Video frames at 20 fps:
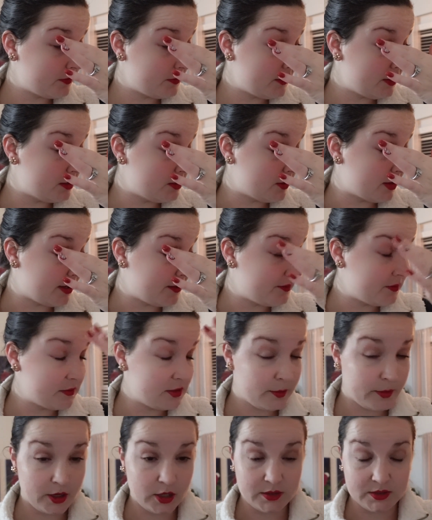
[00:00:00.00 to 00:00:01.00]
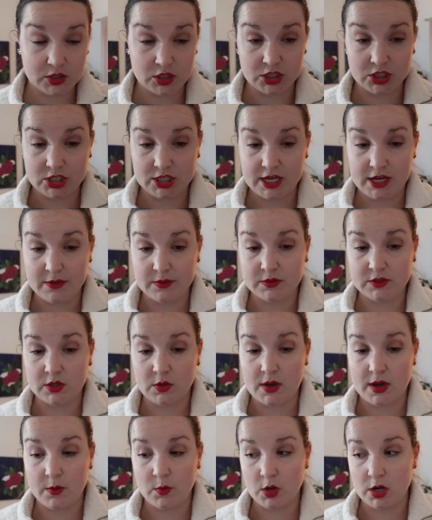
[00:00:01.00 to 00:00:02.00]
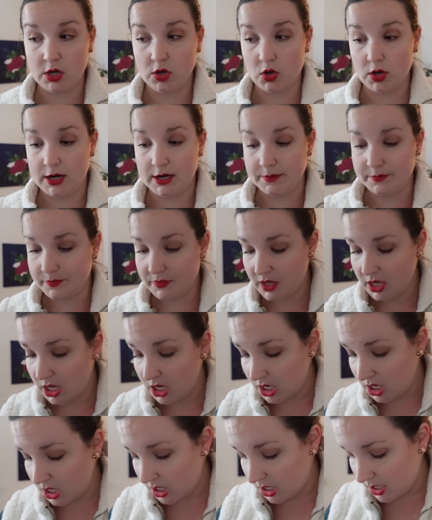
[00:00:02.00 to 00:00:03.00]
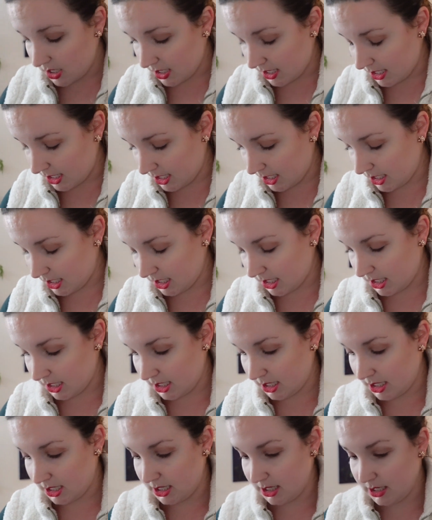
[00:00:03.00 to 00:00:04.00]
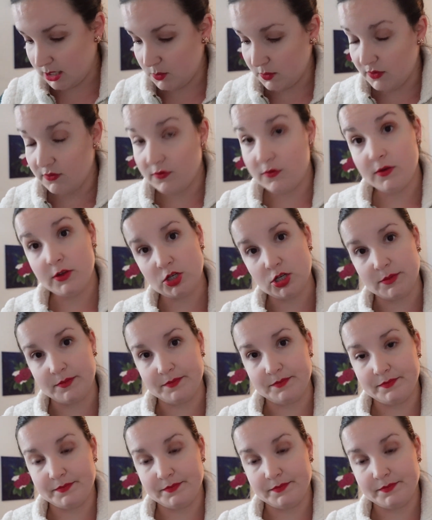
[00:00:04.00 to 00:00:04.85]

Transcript: it's okay. Tomorrow is Grinch Day, so I'm wearing green, and we have a field trip.